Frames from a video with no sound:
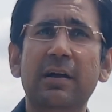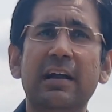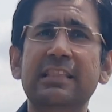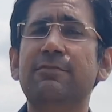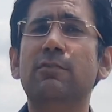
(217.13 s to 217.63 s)

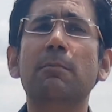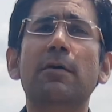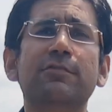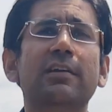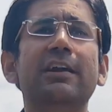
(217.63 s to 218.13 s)
in the form
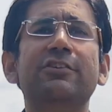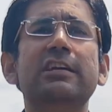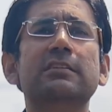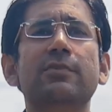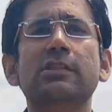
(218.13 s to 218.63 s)
of
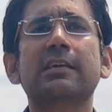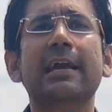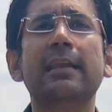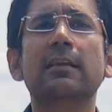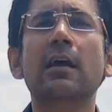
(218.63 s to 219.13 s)
nitrates, which
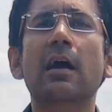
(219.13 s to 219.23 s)
can